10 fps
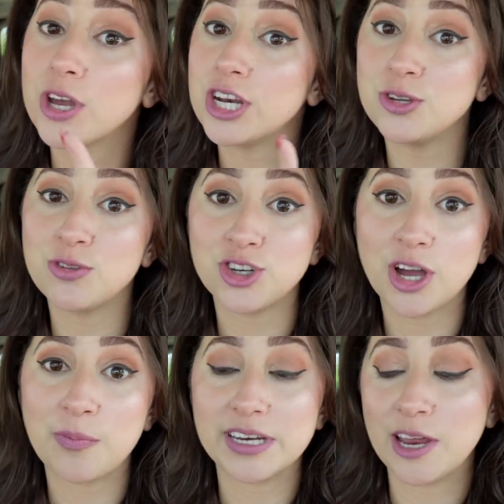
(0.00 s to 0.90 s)
We're gonna do the
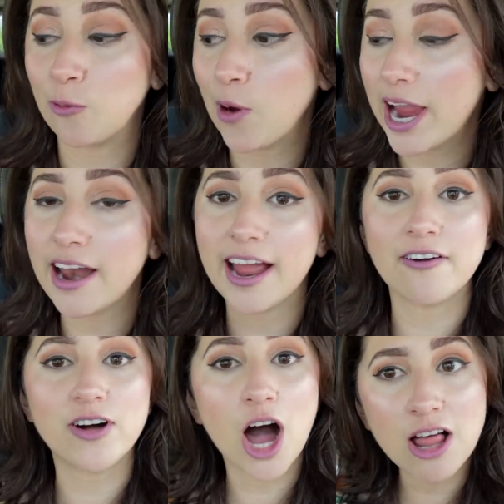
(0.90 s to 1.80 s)
shopping day right. I
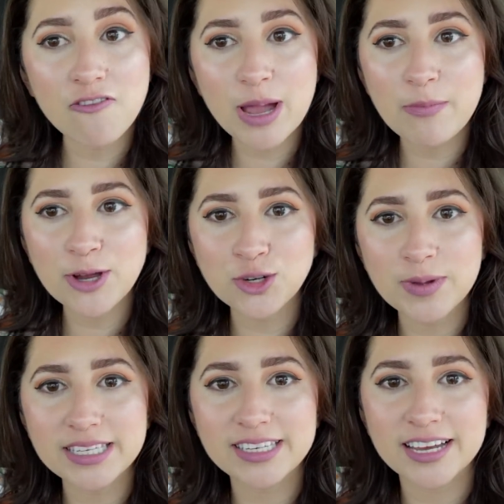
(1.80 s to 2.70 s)
have all of my
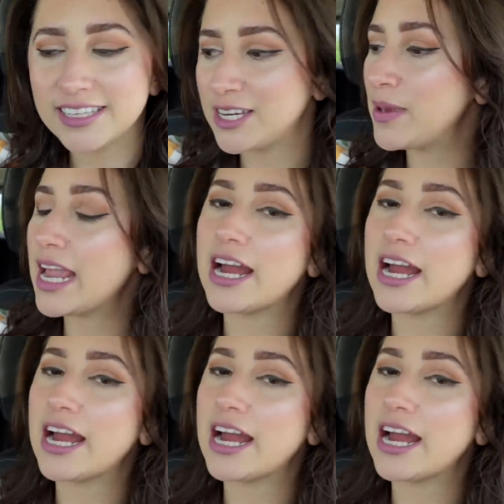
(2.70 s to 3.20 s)
measurements next to me.